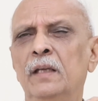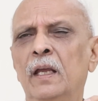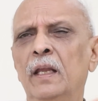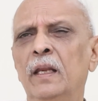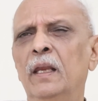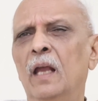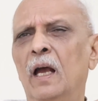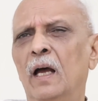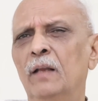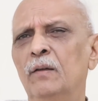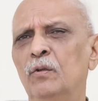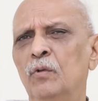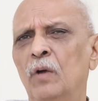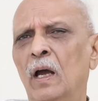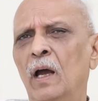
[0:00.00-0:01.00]
area,
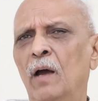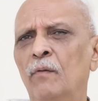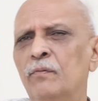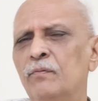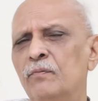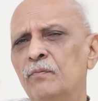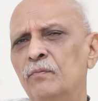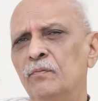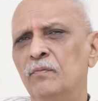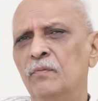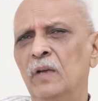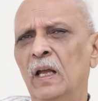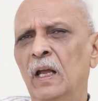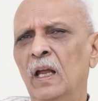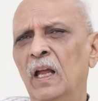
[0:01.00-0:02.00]
you have
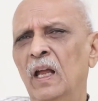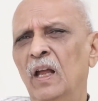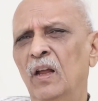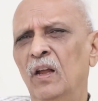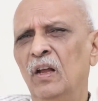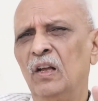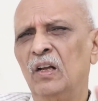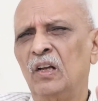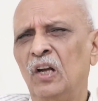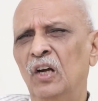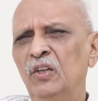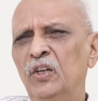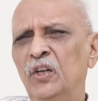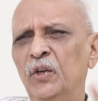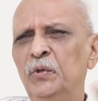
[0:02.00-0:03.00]
a
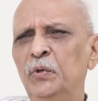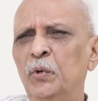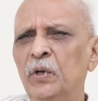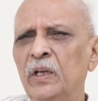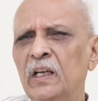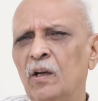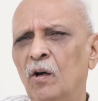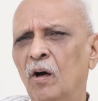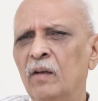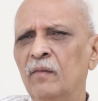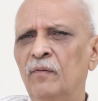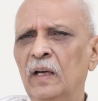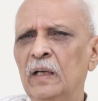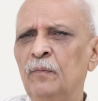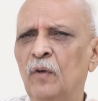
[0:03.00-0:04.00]
continuing
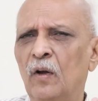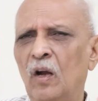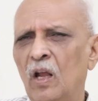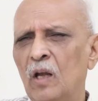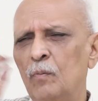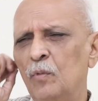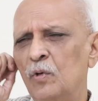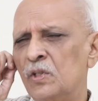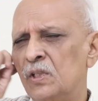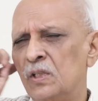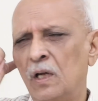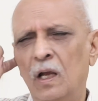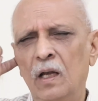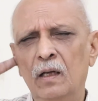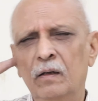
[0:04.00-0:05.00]
conflict for almost
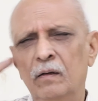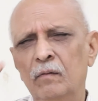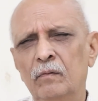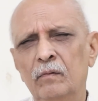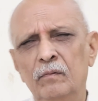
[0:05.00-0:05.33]
all